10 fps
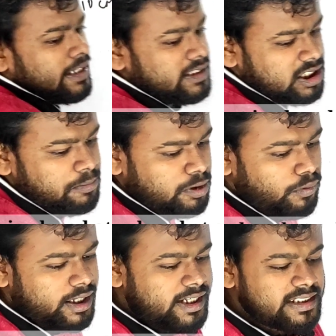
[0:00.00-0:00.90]
10 cm.
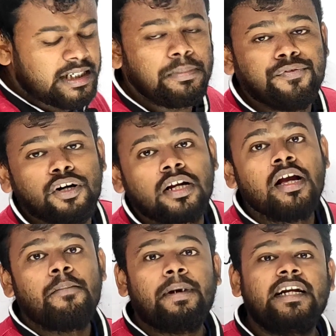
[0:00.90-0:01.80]
What did I say before?
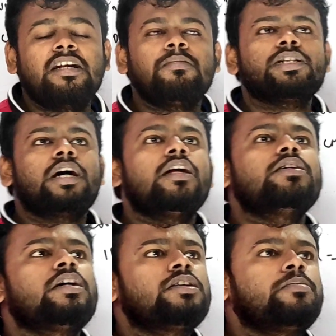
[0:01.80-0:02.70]
My dear must,
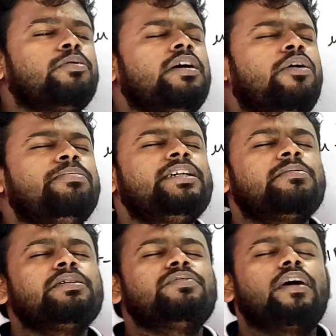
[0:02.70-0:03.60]
aray sir, to bole
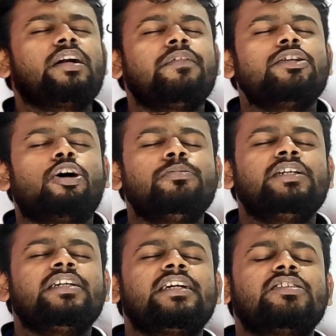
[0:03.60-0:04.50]
object means whatever the
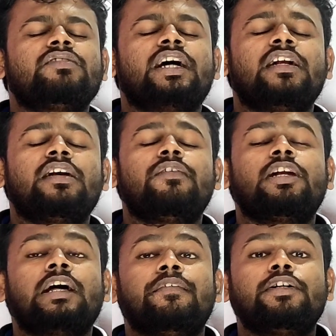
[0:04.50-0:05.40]
object in case of concave
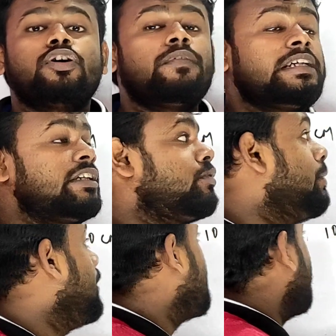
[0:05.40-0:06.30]
or convex, always it will be